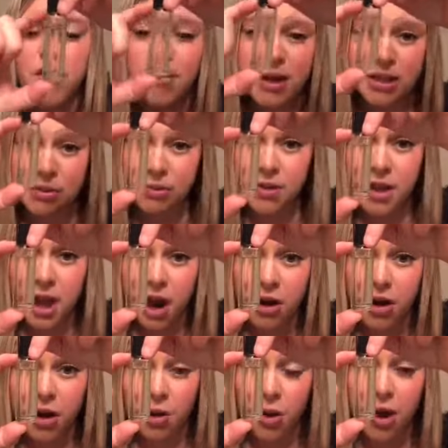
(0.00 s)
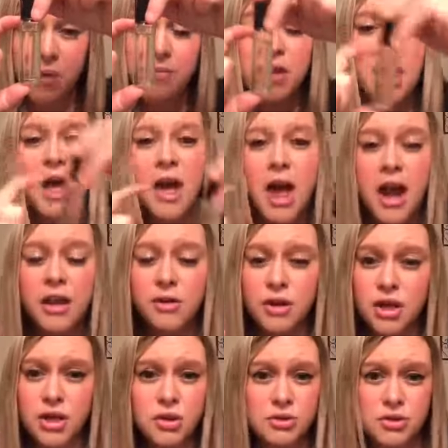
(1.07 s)
the rest with the carrier oil. And you
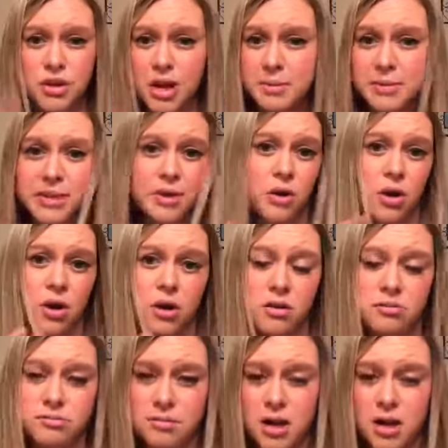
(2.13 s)
can use grapeseed oil,